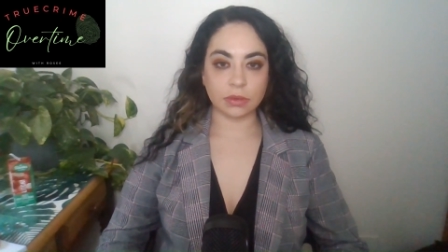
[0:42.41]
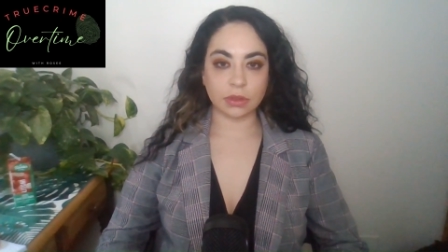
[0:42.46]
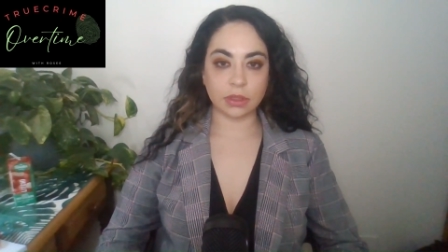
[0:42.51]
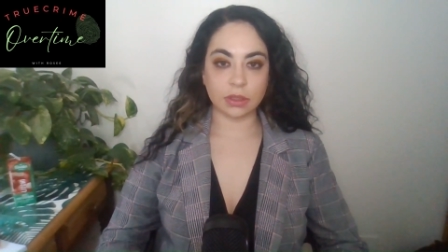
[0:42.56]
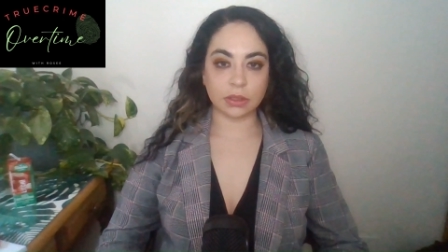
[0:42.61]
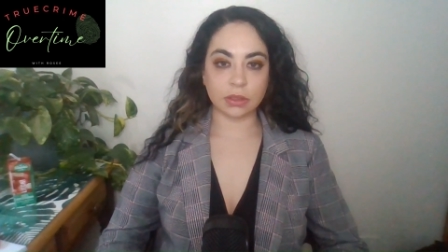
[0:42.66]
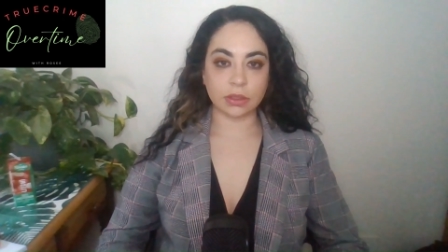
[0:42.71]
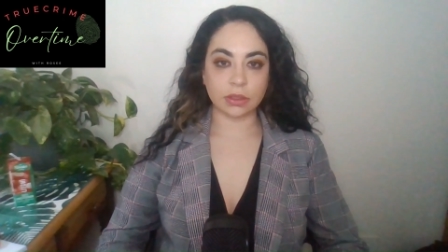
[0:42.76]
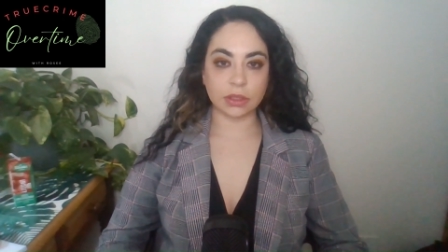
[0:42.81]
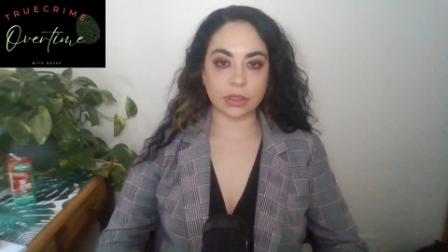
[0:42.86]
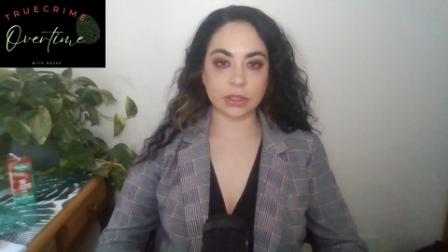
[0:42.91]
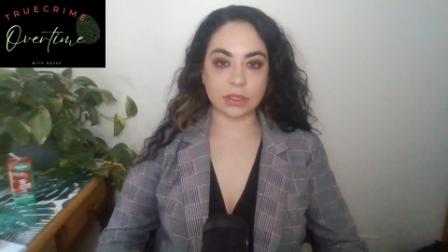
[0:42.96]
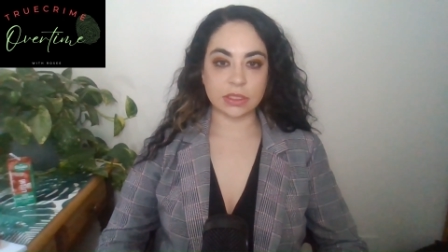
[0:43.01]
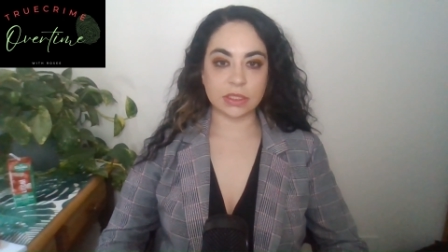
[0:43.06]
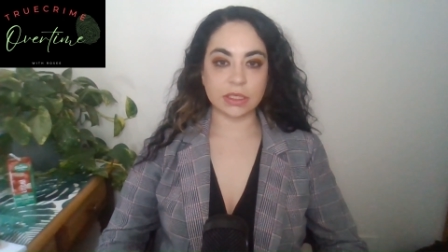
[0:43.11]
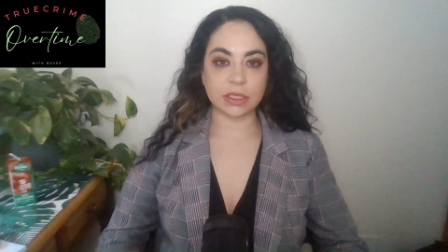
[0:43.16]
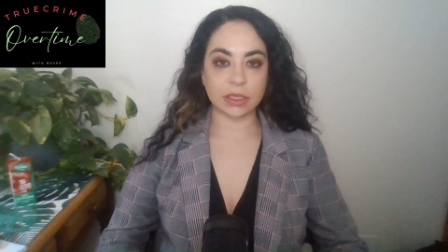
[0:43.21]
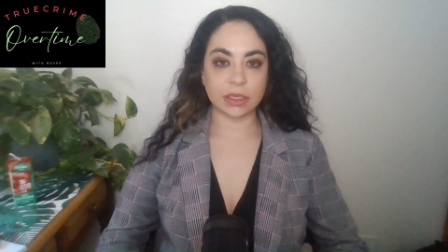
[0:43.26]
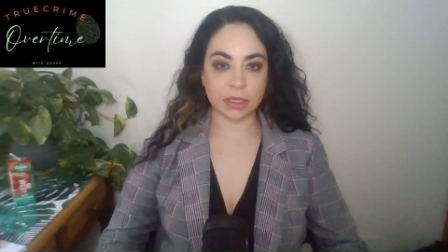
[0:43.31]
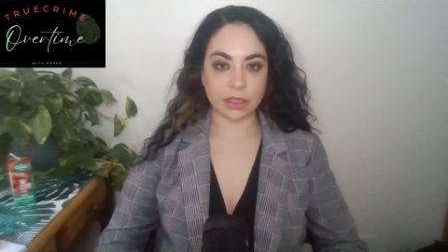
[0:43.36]
the
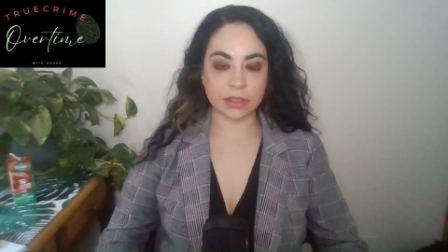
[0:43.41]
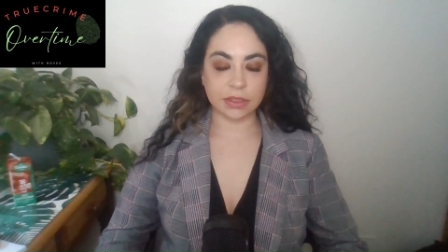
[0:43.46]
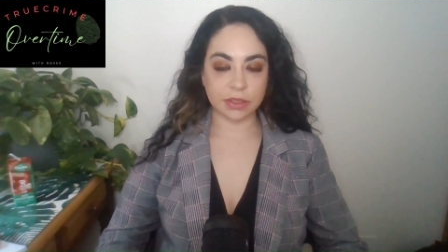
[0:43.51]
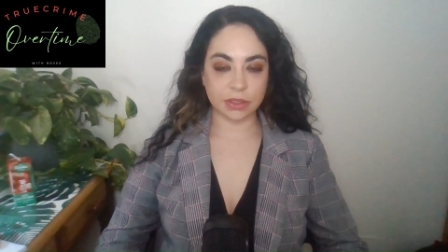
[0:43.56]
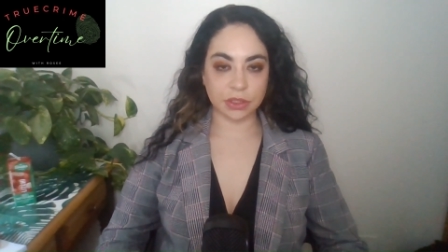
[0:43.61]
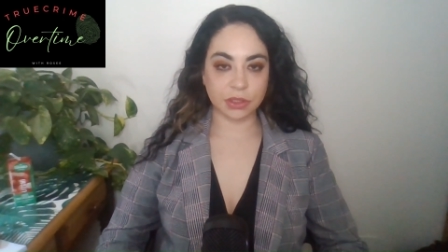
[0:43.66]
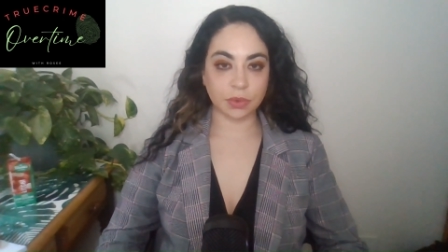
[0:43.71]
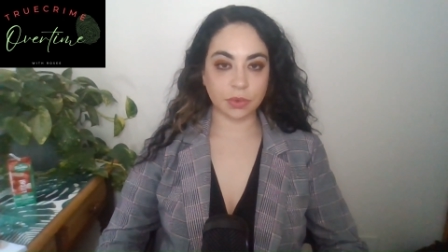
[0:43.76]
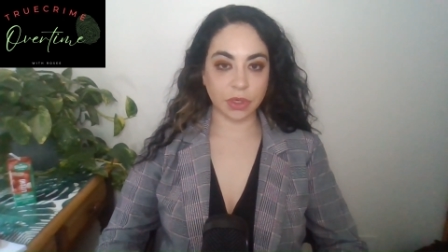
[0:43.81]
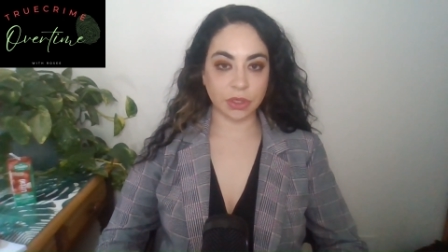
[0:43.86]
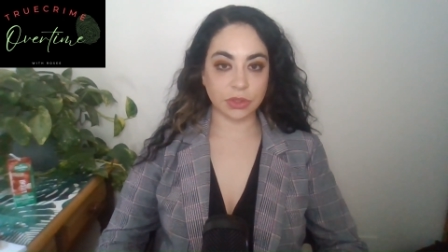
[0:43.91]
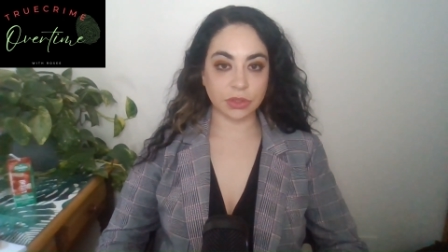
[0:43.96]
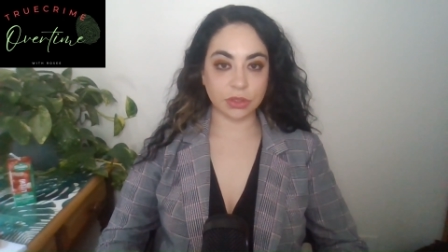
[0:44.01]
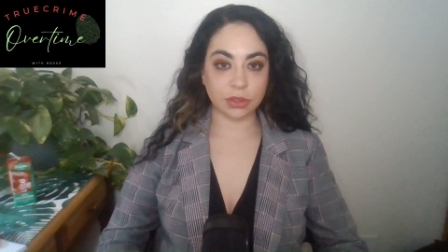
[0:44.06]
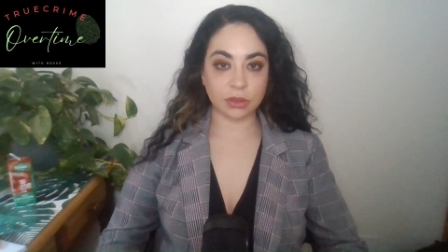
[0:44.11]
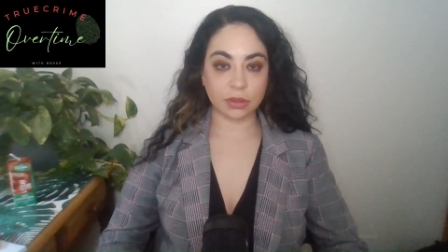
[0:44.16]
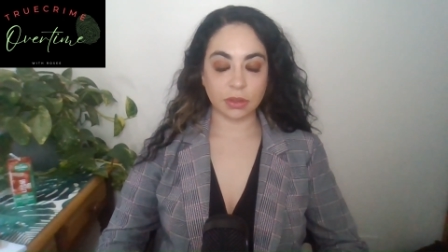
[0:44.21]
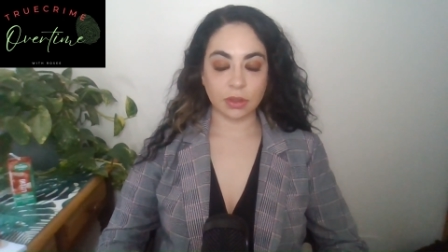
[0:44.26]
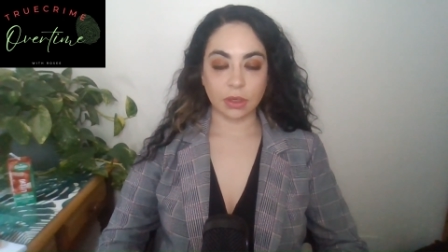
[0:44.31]
DNA situation.